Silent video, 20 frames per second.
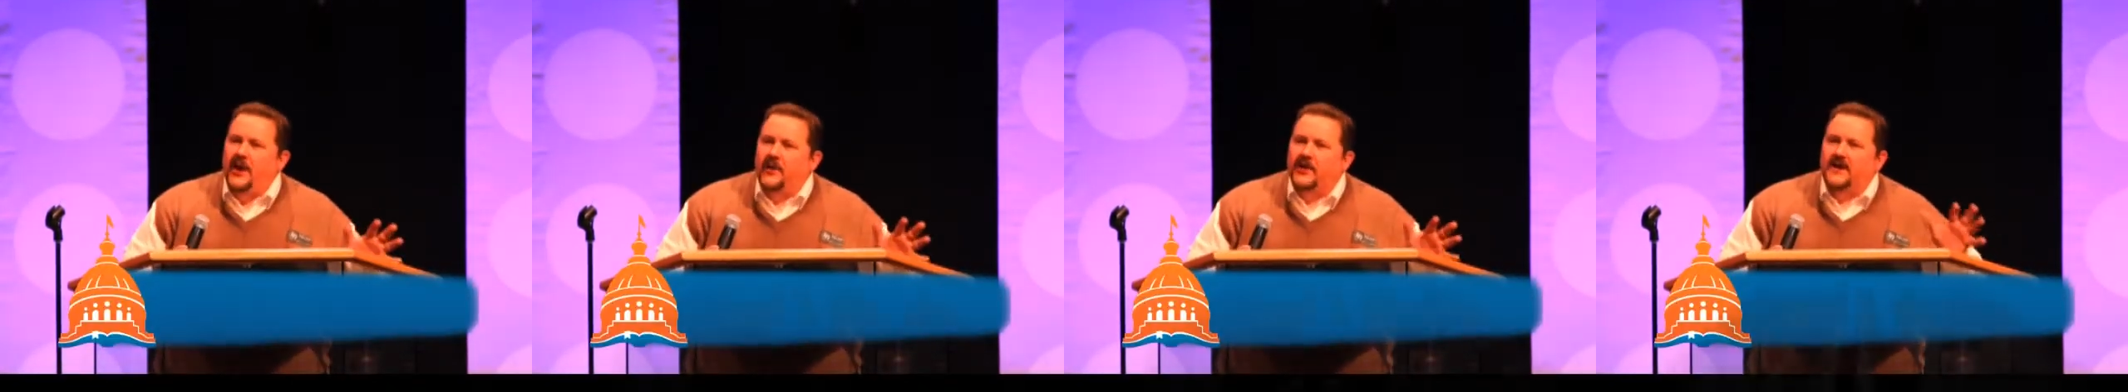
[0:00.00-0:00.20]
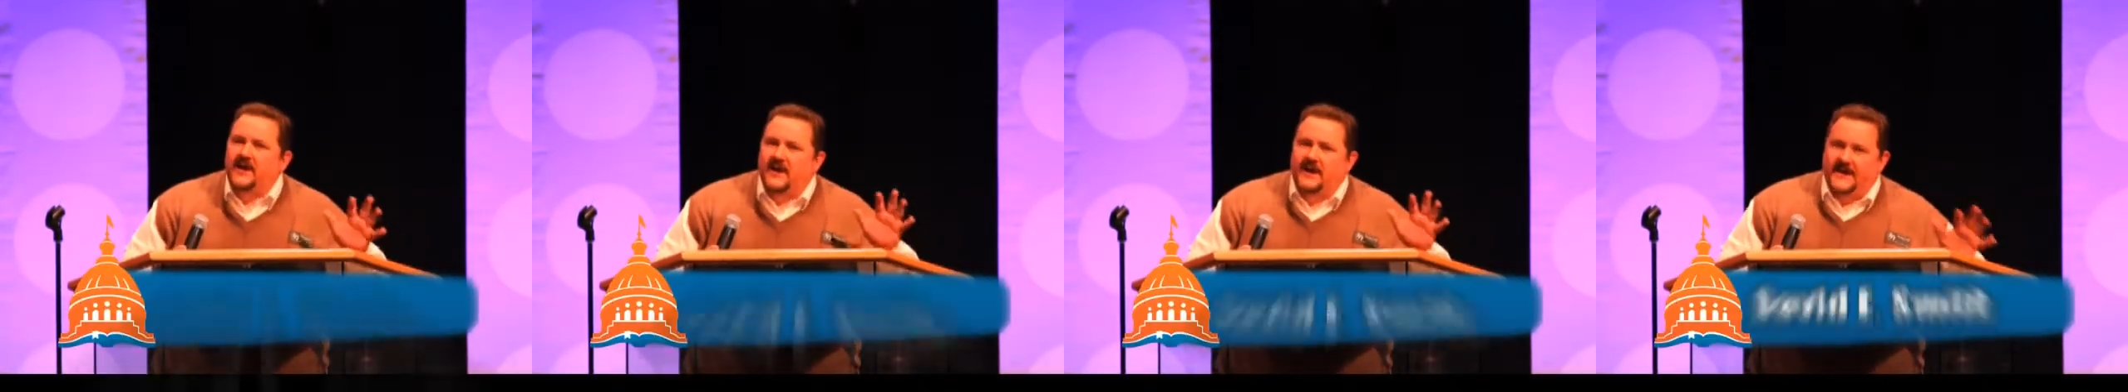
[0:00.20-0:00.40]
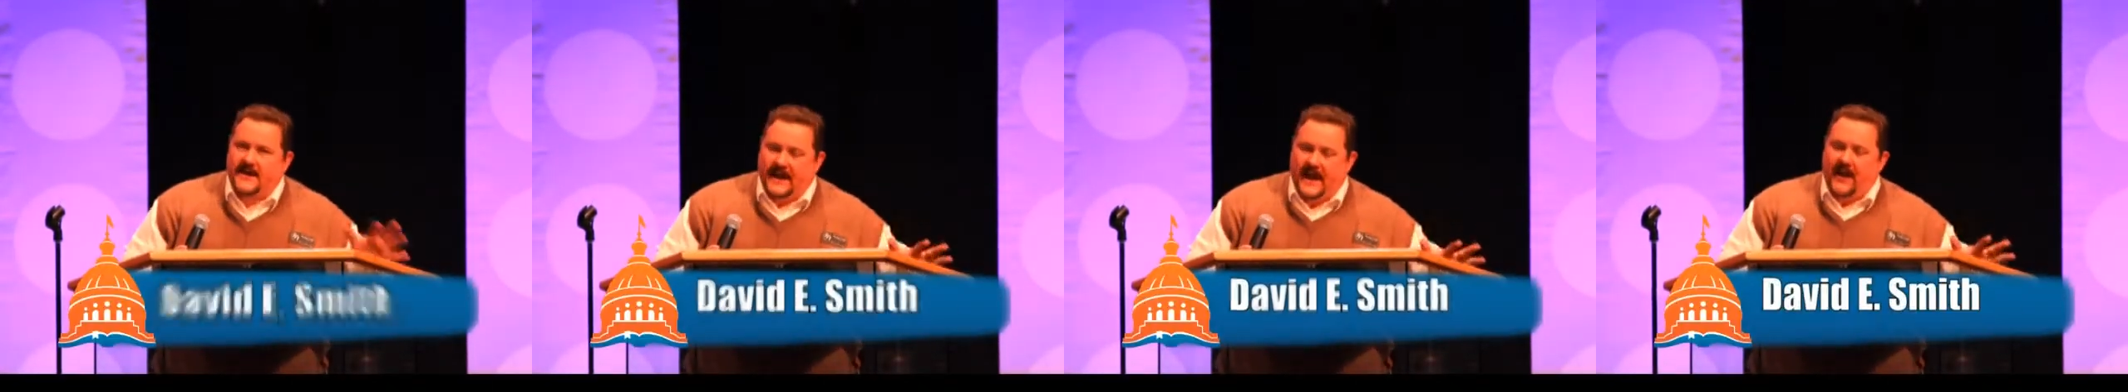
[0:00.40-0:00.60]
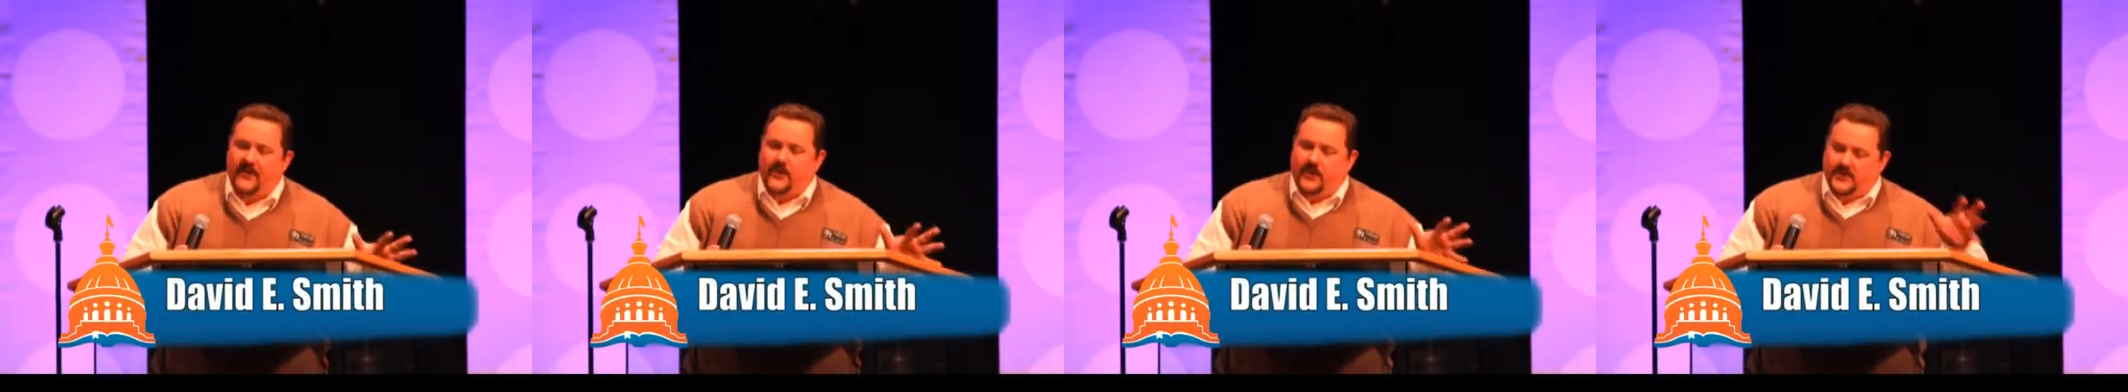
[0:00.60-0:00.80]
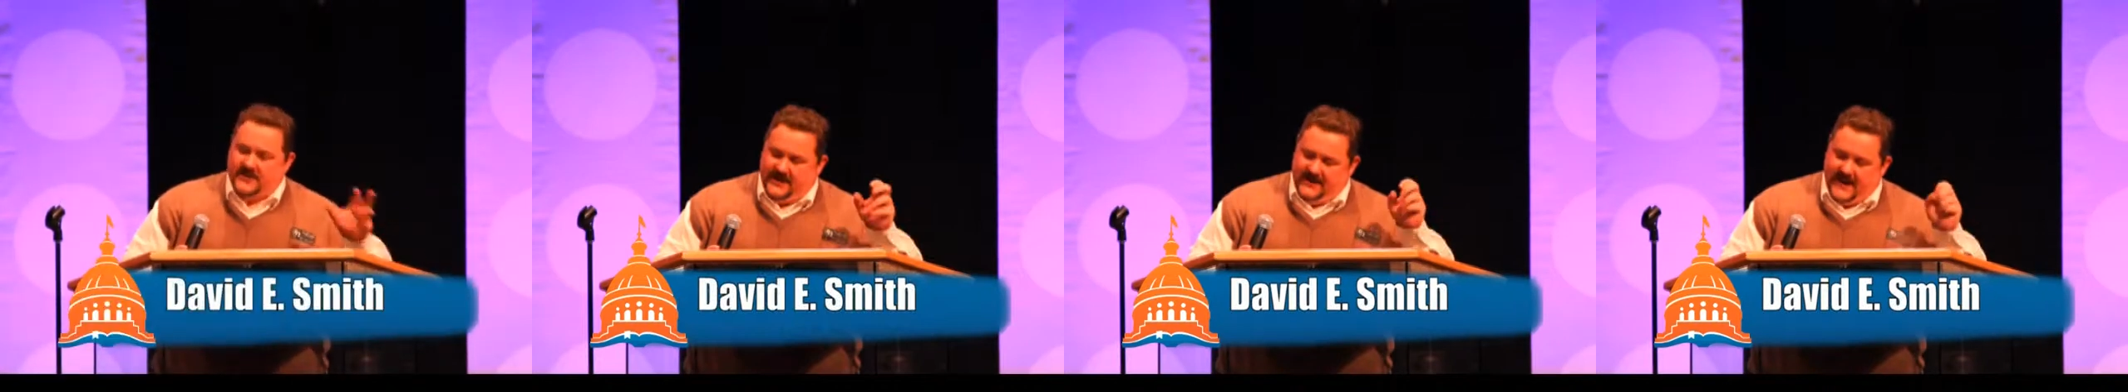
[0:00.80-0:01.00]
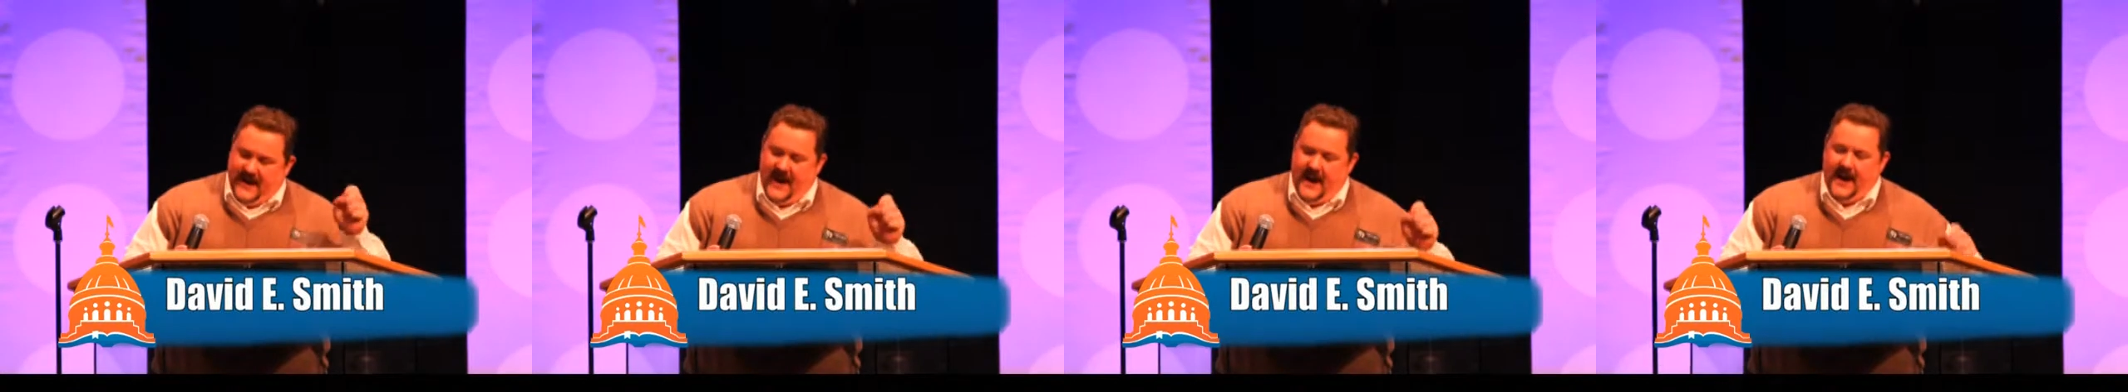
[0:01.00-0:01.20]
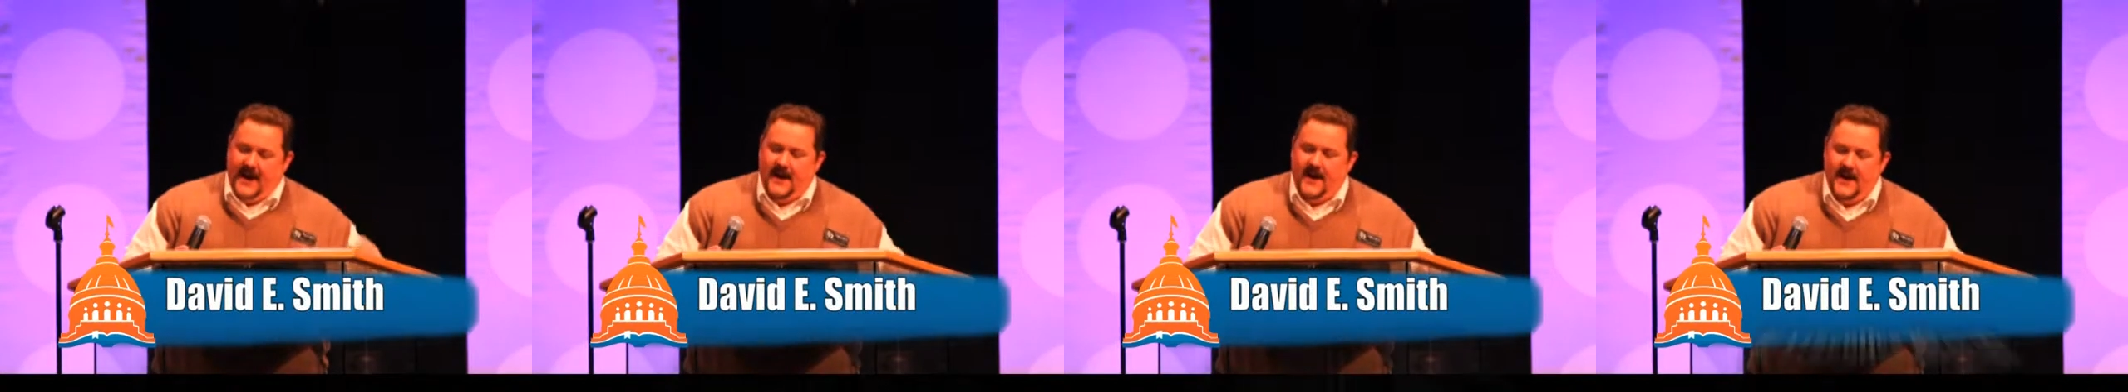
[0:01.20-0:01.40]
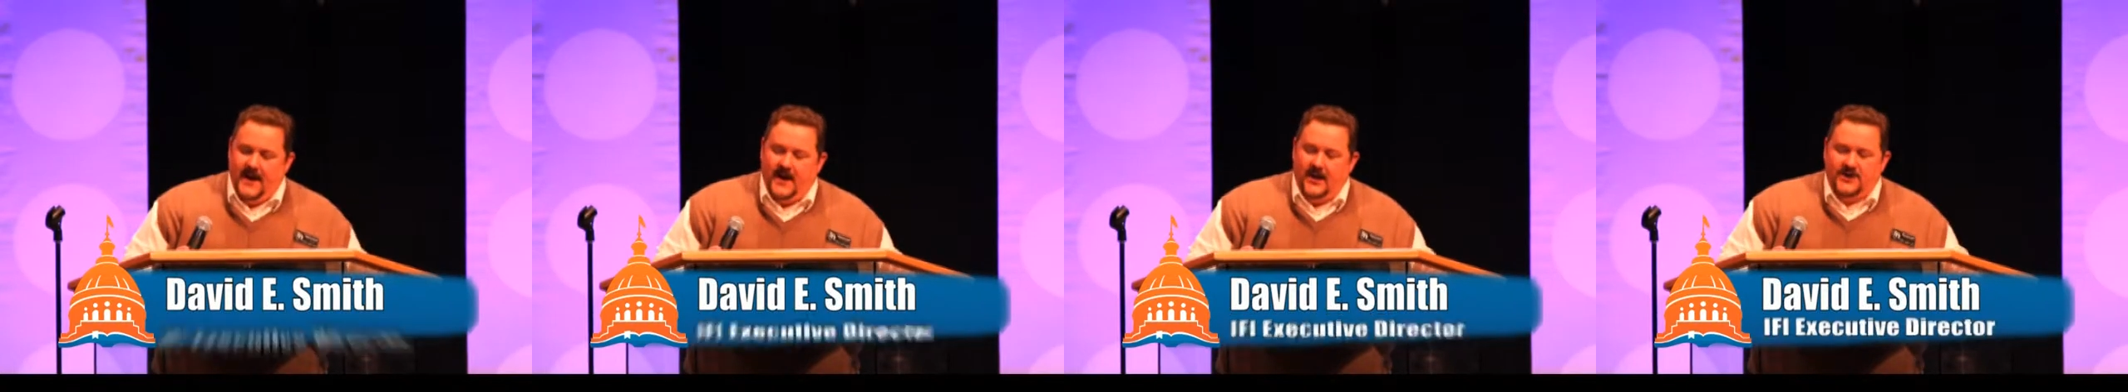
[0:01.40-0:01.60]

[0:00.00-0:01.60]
here together today